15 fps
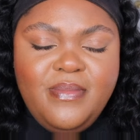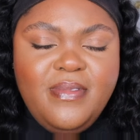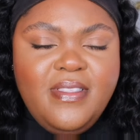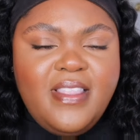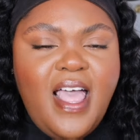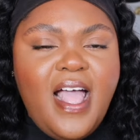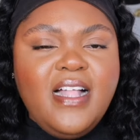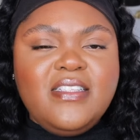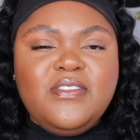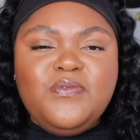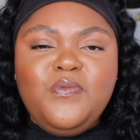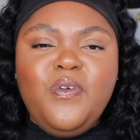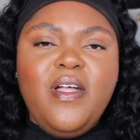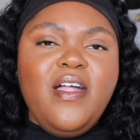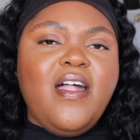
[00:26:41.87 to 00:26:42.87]
That's
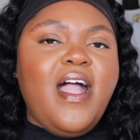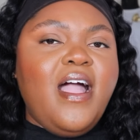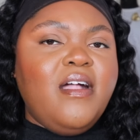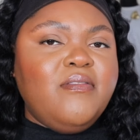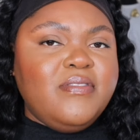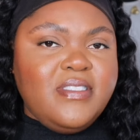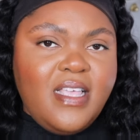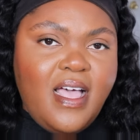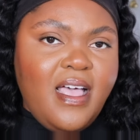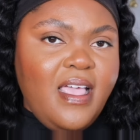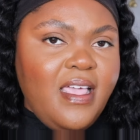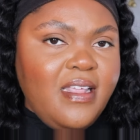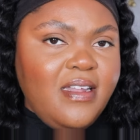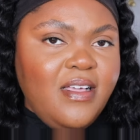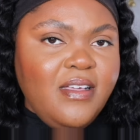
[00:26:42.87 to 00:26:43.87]
where I
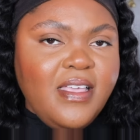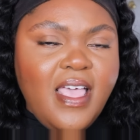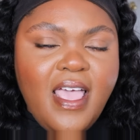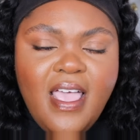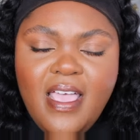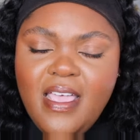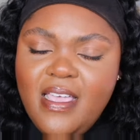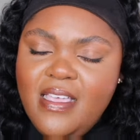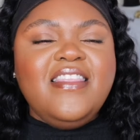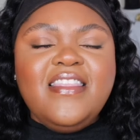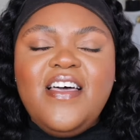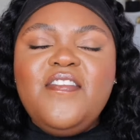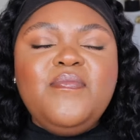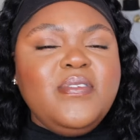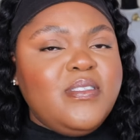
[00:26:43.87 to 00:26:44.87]
reside, okay?
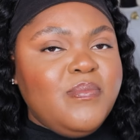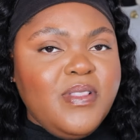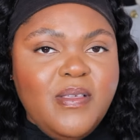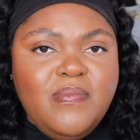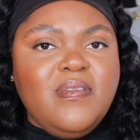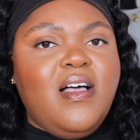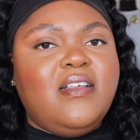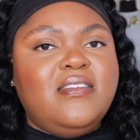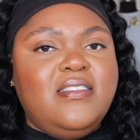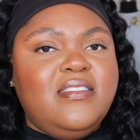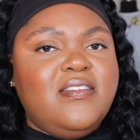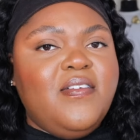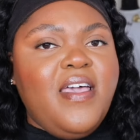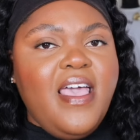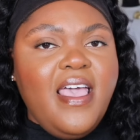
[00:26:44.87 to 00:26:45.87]
Love me some lip glosses,
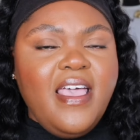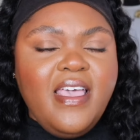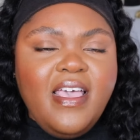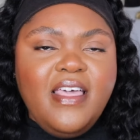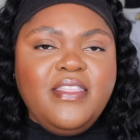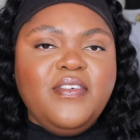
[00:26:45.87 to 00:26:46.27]
okay?